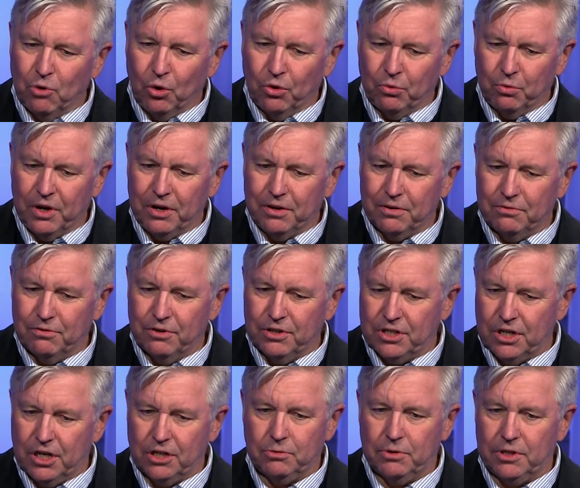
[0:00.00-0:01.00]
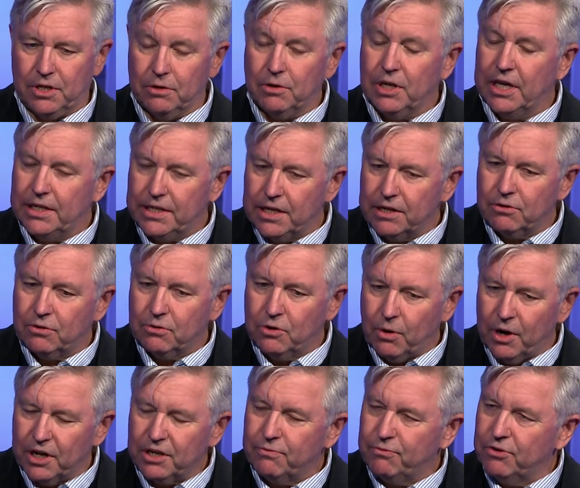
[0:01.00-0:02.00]
more research we did, he did
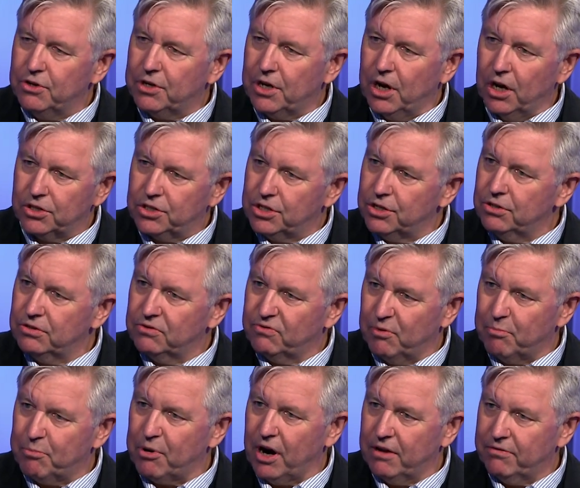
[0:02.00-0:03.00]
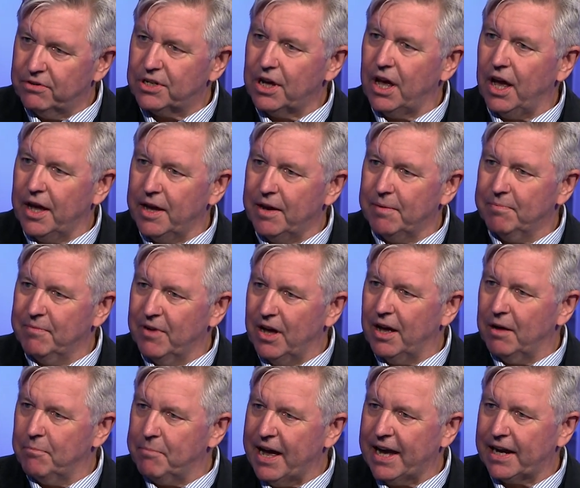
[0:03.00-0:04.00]
quite a few cartoons for Private Eye
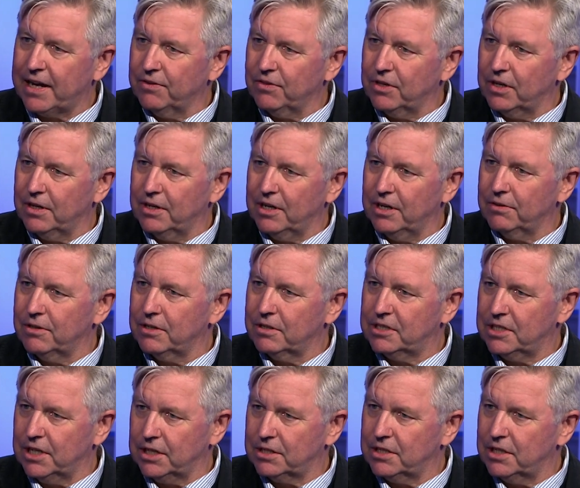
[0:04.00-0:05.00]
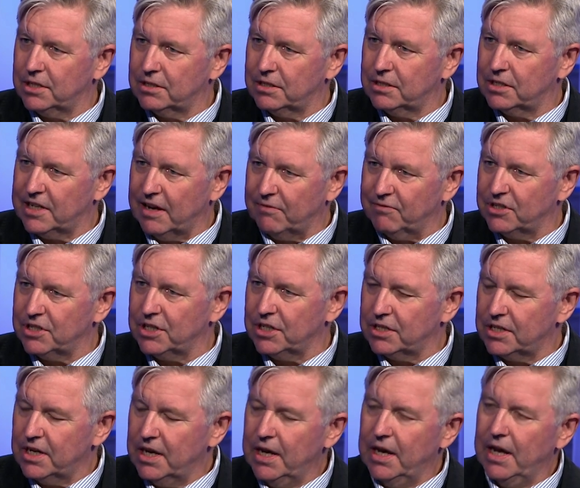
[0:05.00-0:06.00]
back in the 60s and
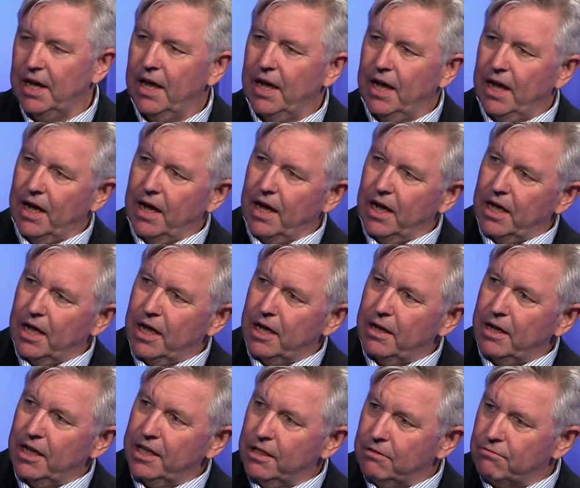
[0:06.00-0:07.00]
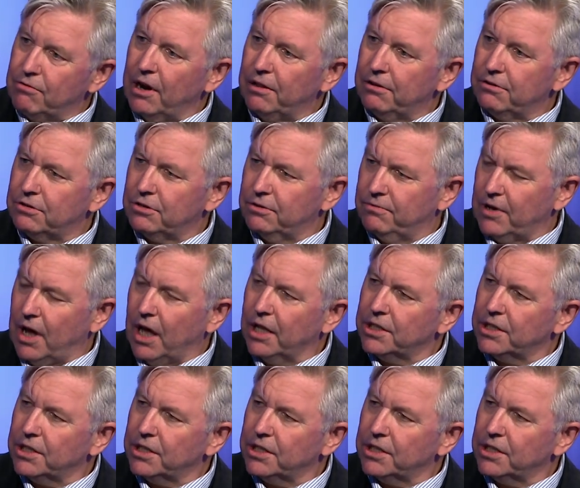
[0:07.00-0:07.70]
70s. He's rather sort of